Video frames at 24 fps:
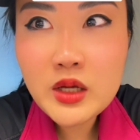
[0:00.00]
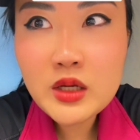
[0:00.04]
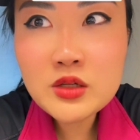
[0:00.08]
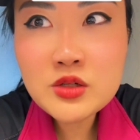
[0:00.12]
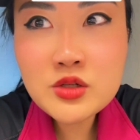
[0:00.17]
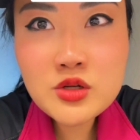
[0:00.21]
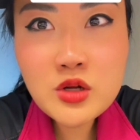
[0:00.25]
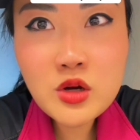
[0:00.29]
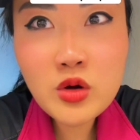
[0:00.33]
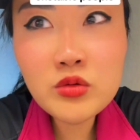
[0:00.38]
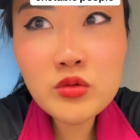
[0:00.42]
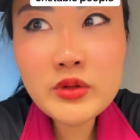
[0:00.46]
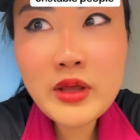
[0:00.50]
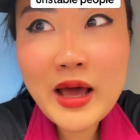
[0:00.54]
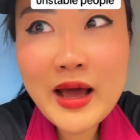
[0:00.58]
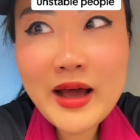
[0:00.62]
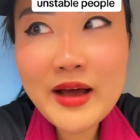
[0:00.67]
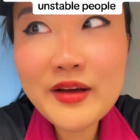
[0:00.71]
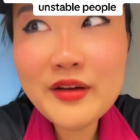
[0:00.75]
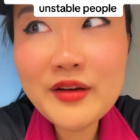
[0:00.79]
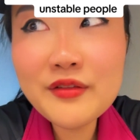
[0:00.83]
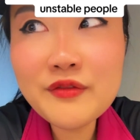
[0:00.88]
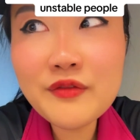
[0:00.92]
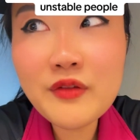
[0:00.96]
don't
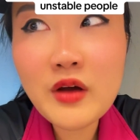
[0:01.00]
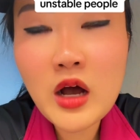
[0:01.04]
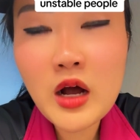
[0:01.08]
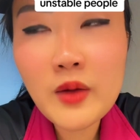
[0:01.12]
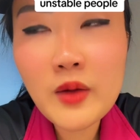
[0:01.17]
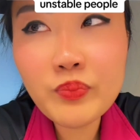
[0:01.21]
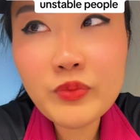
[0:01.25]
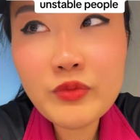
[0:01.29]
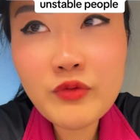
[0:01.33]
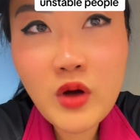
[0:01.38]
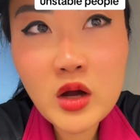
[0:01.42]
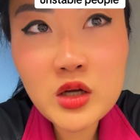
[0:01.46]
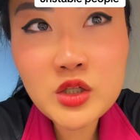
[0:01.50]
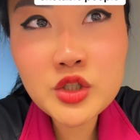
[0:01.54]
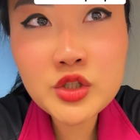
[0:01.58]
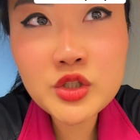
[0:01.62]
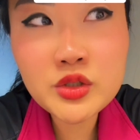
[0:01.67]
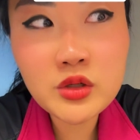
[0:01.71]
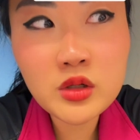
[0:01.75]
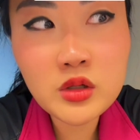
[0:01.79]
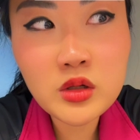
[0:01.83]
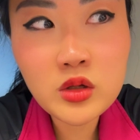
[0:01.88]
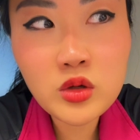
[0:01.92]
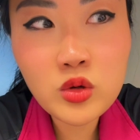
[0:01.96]
have
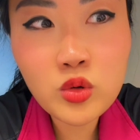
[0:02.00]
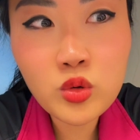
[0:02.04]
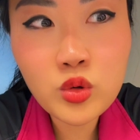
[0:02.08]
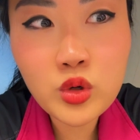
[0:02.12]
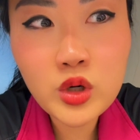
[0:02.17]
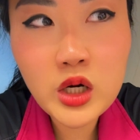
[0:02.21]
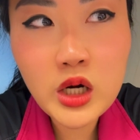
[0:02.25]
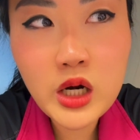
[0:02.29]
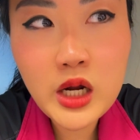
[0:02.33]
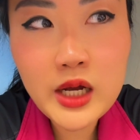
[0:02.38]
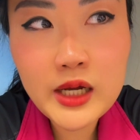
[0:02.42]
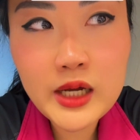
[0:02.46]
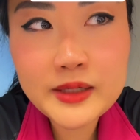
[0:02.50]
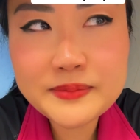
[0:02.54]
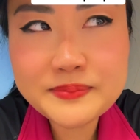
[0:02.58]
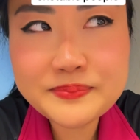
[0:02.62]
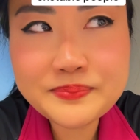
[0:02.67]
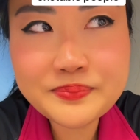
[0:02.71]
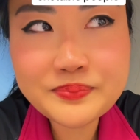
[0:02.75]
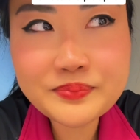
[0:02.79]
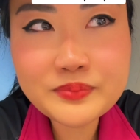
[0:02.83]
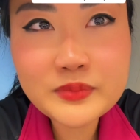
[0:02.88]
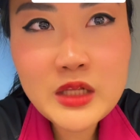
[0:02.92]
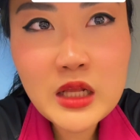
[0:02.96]
functional or
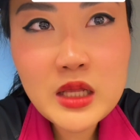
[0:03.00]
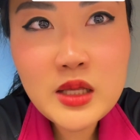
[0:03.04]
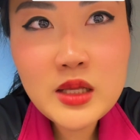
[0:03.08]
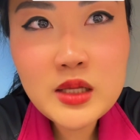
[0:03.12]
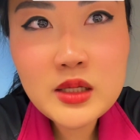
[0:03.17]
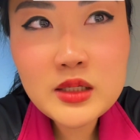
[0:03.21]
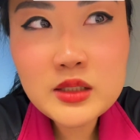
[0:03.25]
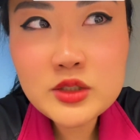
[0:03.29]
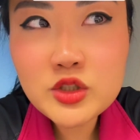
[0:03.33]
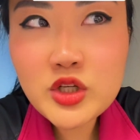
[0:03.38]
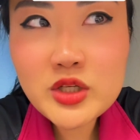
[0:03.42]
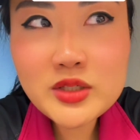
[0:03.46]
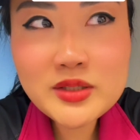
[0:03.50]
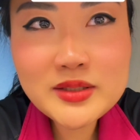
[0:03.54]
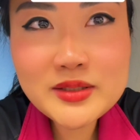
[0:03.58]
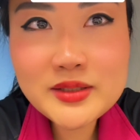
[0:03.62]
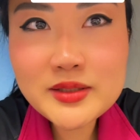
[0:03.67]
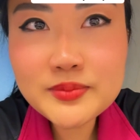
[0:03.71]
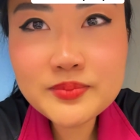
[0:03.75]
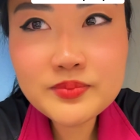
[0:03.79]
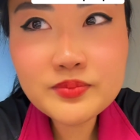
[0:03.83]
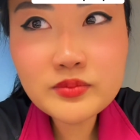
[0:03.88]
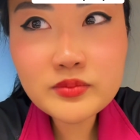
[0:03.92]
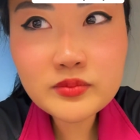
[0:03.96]
just
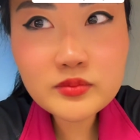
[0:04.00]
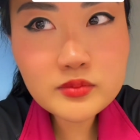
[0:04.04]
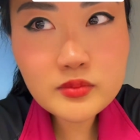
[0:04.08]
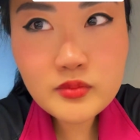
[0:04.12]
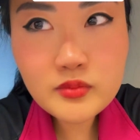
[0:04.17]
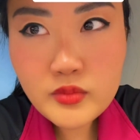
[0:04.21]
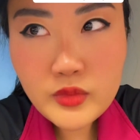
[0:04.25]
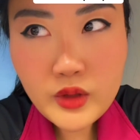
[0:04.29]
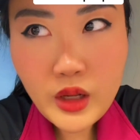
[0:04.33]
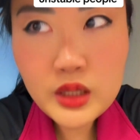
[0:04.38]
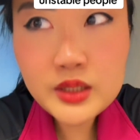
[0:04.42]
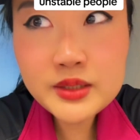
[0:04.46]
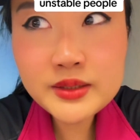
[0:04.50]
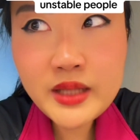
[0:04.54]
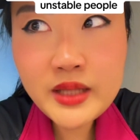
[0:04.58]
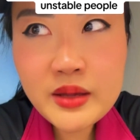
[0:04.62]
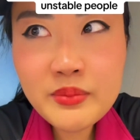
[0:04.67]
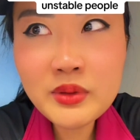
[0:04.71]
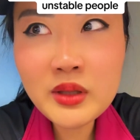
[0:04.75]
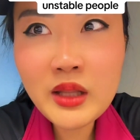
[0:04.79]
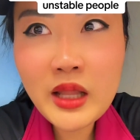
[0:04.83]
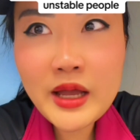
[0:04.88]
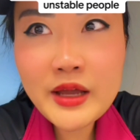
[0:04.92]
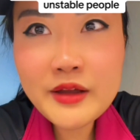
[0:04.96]

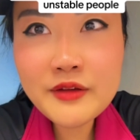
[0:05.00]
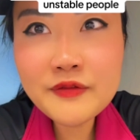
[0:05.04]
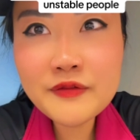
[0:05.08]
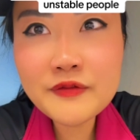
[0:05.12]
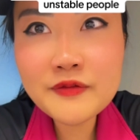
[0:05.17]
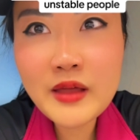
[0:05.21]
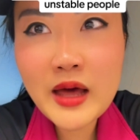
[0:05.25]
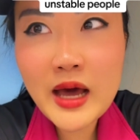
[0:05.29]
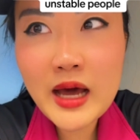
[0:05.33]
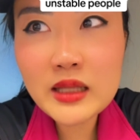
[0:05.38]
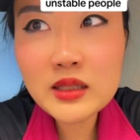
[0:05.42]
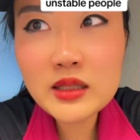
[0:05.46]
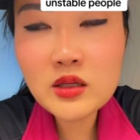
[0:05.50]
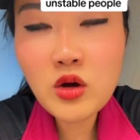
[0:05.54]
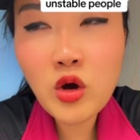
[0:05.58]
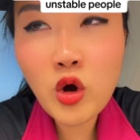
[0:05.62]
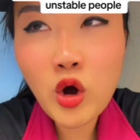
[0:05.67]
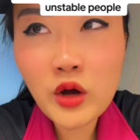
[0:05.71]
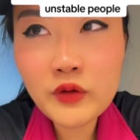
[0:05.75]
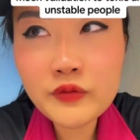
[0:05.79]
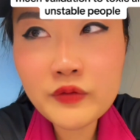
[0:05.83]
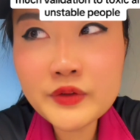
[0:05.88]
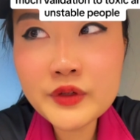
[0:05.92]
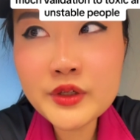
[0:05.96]
stable life that
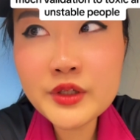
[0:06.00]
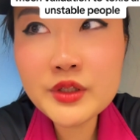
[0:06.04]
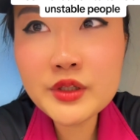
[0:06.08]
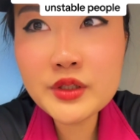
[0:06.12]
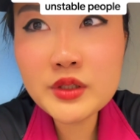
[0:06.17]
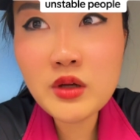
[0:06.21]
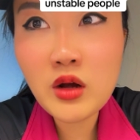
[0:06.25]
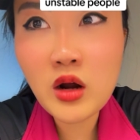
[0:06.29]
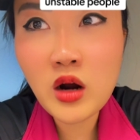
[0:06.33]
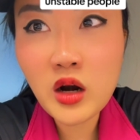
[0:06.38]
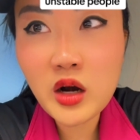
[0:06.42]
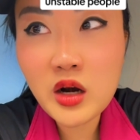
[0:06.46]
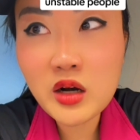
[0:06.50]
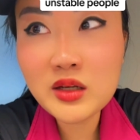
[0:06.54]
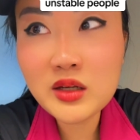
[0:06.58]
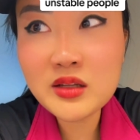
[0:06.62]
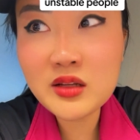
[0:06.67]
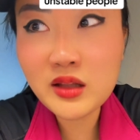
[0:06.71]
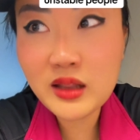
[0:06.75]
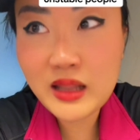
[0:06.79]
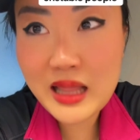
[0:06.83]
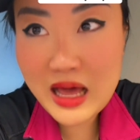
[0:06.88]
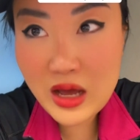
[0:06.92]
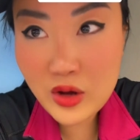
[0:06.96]
often are
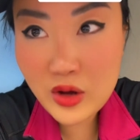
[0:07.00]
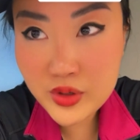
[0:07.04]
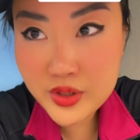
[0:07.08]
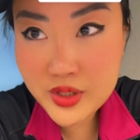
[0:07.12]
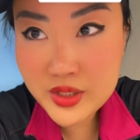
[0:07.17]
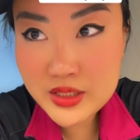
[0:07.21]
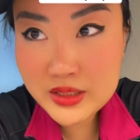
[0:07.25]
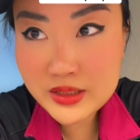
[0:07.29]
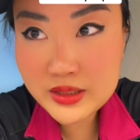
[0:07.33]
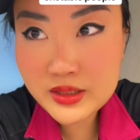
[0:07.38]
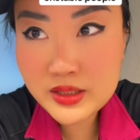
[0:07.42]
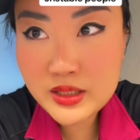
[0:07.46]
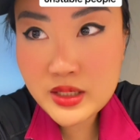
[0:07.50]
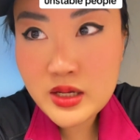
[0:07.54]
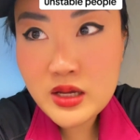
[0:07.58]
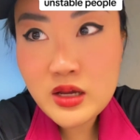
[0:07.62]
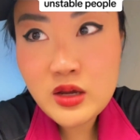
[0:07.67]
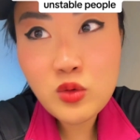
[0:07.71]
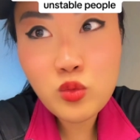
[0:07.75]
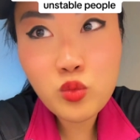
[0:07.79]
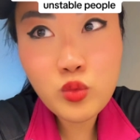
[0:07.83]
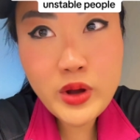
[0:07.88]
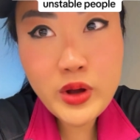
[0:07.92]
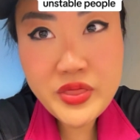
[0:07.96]
the loudest,
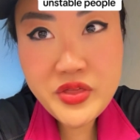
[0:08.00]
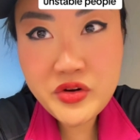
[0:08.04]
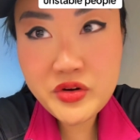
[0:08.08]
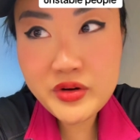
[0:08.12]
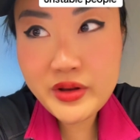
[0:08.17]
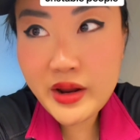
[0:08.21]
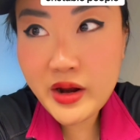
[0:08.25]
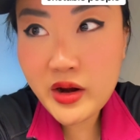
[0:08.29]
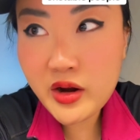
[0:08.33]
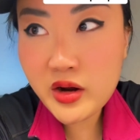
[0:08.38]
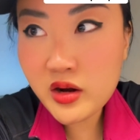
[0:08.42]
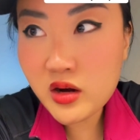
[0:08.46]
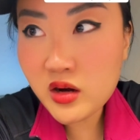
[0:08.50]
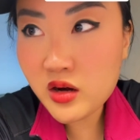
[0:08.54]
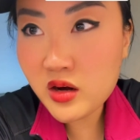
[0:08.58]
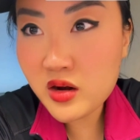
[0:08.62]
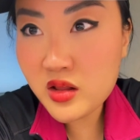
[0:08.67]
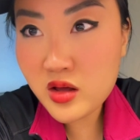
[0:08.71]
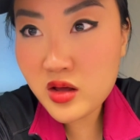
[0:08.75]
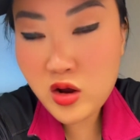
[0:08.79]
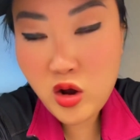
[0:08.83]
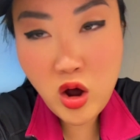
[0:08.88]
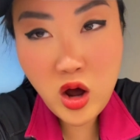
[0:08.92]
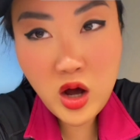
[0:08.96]
whether they're
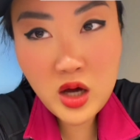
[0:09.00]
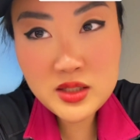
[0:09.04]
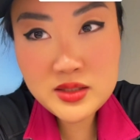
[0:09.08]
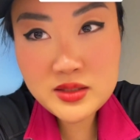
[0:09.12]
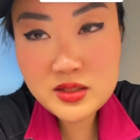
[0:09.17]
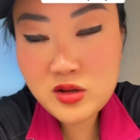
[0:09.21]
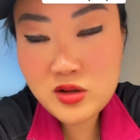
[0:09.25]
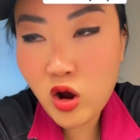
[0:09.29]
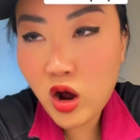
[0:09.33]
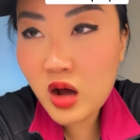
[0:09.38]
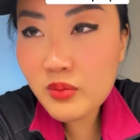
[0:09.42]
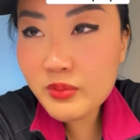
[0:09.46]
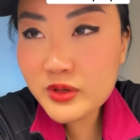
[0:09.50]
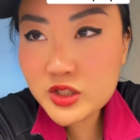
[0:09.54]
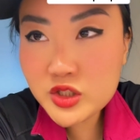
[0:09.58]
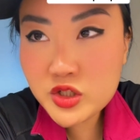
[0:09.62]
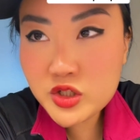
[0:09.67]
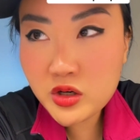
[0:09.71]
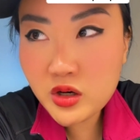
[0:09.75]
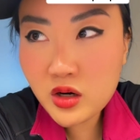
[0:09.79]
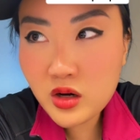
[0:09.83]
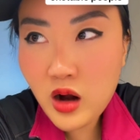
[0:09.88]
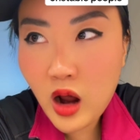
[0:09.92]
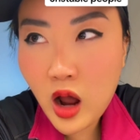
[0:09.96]
the
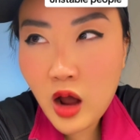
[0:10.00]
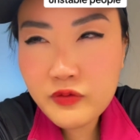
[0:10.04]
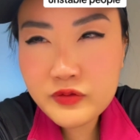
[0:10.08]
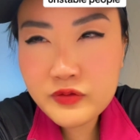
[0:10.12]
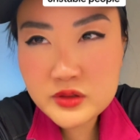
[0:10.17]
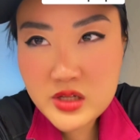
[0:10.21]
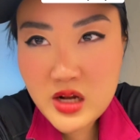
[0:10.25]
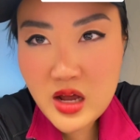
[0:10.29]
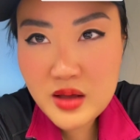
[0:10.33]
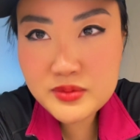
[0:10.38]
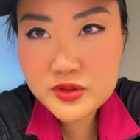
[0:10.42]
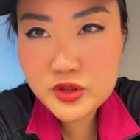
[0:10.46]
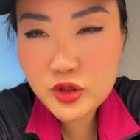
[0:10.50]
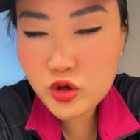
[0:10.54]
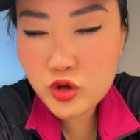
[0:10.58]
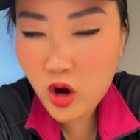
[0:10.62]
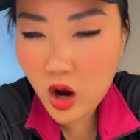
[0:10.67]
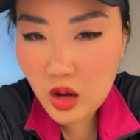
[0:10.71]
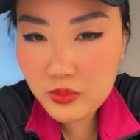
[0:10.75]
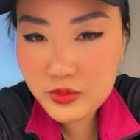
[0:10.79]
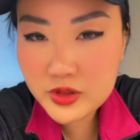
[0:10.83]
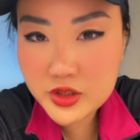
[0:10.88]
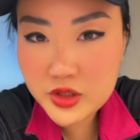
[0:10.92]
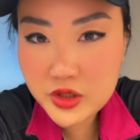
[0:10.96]
commenter. Oftentimes they're
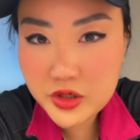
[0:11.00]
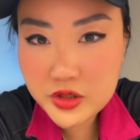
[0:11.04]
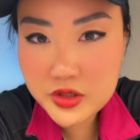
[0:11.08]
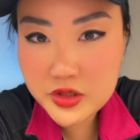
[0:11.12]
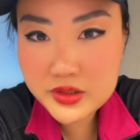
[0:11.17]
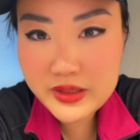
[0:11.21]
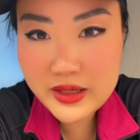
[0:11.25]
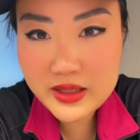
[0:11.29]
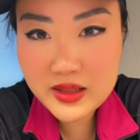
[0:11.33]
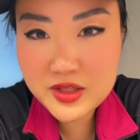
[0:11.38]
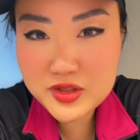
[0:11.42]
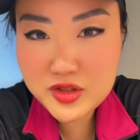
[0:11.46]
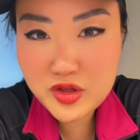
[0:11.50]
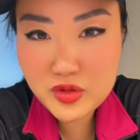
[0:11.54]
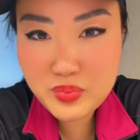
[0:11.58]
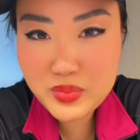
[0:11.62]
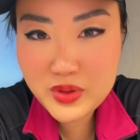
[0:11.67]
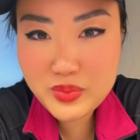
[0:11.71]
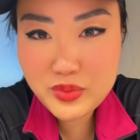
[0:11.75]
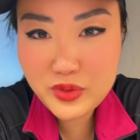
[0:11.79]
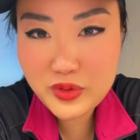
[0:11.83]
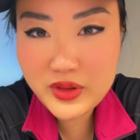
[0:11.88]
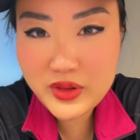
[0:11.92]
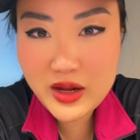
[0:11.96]
commenters, like these are
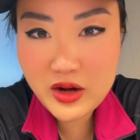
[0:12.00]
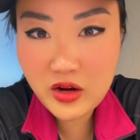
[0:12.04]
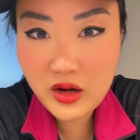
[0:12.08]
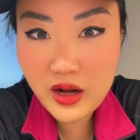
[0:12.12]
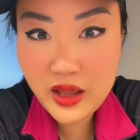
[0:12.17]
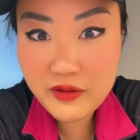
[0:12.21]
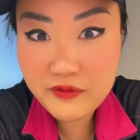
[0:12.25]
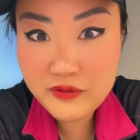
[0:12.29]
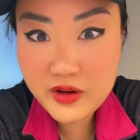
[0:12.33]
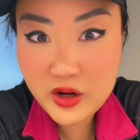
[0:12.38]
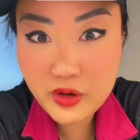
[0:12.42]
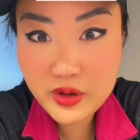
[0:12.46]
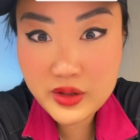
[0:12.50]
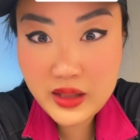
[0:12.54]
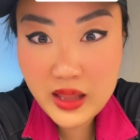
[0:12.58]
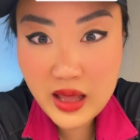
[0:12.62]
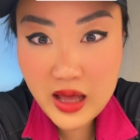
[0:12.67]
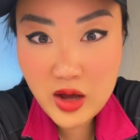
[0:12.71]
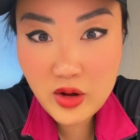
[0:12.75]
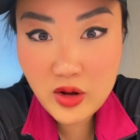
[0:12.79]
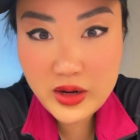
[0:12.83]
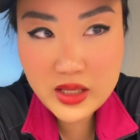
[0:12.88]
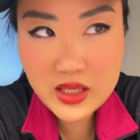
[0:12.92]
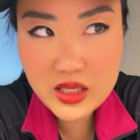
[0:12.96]
people that are like very
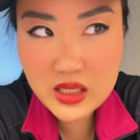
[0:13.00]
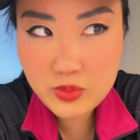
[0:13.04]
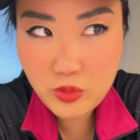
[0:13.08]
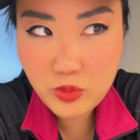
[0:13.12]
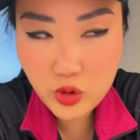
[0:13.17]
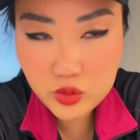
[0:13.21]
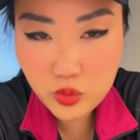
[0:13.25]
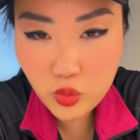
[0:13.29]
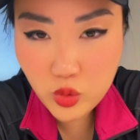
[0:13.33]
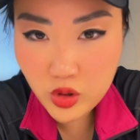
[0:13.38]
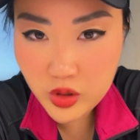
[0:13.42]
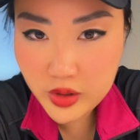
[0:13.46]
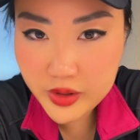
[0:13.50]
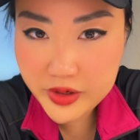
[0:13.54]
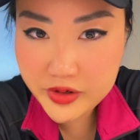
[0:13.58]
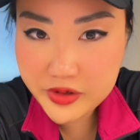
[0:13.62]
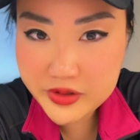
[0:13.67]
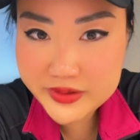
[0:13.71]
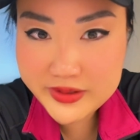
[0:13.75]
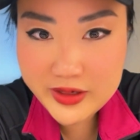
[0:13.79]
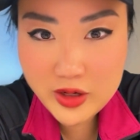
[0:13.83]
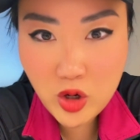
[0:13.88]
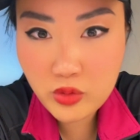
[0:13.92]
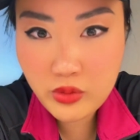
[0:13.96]
loud, keyboard
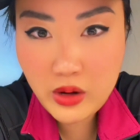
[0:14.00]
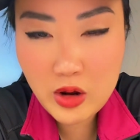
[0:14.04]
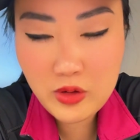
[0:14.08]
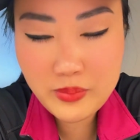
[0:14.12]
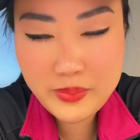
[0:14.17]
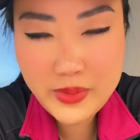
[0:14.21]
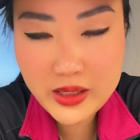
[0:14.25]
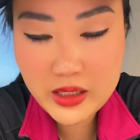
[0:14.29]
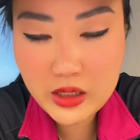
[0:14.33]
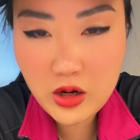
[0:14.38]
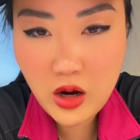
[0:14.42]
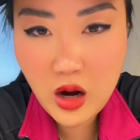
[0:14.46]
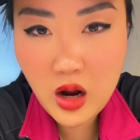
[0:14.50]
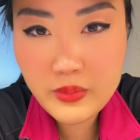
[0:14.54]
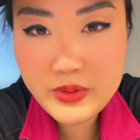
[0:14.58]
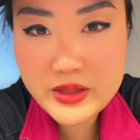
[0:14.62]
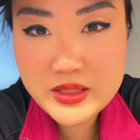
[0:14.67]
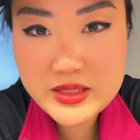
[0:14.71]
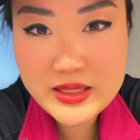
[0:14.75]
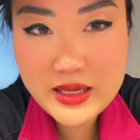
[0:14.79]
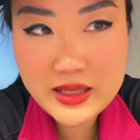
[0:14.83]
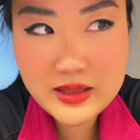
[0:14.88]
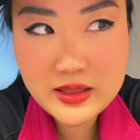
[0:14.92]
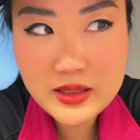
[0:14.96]
warriors. They go around making
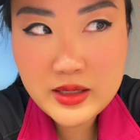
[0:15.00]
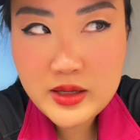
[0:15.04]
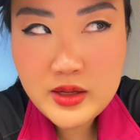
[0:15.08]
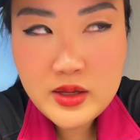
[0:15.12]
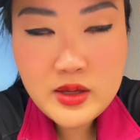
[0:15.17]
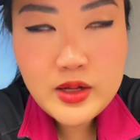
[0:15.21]
comments, and